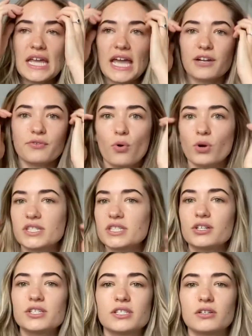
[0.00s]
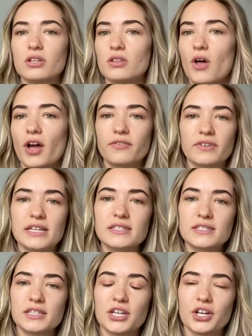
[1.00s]
And of course, there's still a lot of
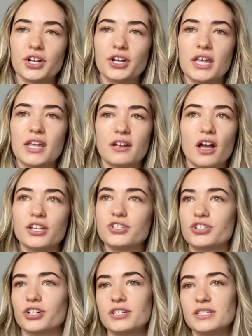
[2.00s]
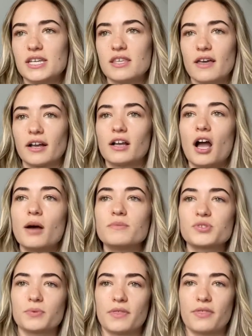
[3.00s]
insecurity and uncertainty that
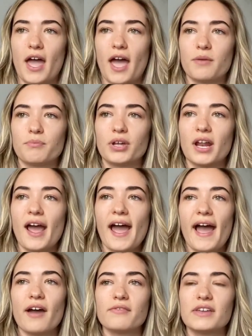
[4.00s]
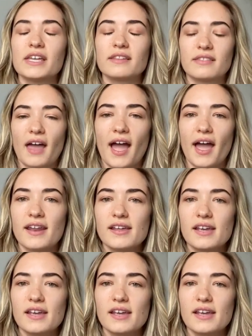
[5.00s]
comes with that, but having that